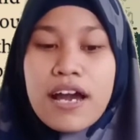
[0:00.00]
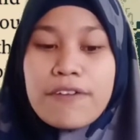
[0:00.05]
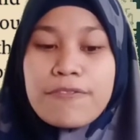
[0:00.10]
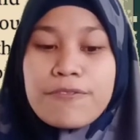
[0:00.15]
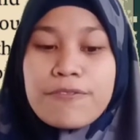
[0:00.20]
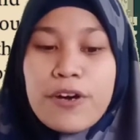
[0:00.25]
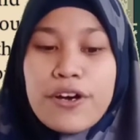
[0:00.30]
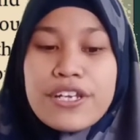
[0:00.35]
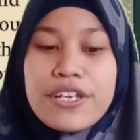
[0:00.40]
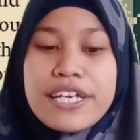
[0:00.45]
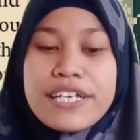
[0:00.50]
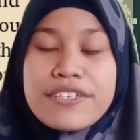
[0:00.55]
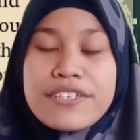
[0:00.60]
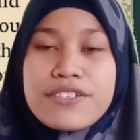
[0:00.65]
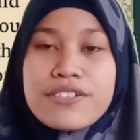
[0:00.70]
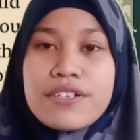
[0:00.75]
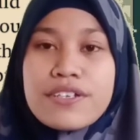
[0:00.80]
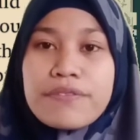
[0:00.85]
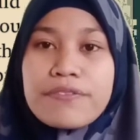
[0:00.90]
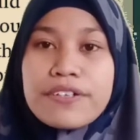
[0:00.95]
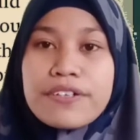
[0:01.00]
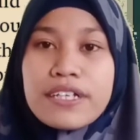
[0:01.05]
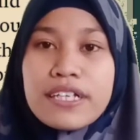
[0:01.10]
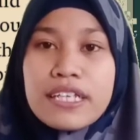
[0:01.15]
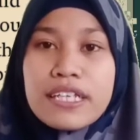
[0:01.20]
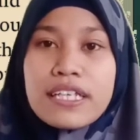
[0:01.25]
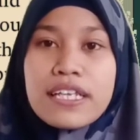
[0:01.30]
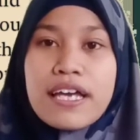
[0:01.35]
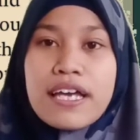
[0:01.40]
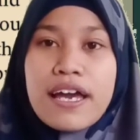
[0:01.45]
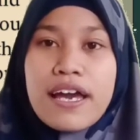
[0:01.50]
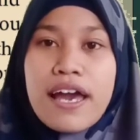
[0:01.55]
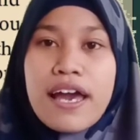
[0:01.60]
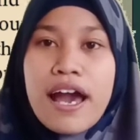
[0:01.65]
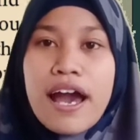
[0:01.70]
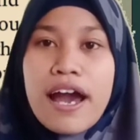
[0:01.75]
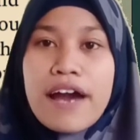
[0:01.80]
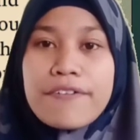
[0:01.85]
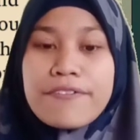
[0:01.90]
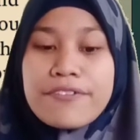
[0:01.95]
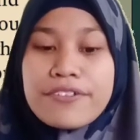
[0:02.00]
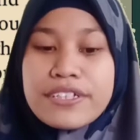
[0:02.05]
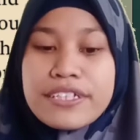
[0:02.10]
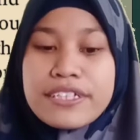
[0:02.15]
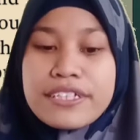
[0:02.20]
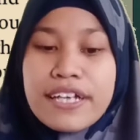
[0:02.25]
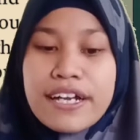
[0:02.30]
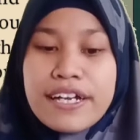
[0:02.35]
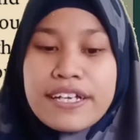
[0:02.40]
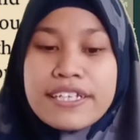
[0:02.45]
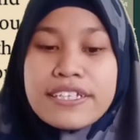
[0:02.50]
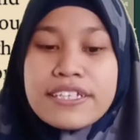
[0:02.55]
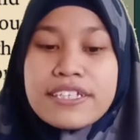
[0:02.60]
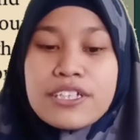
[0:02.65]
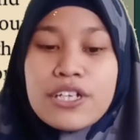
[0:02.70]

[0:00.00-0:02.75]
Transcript: found in several African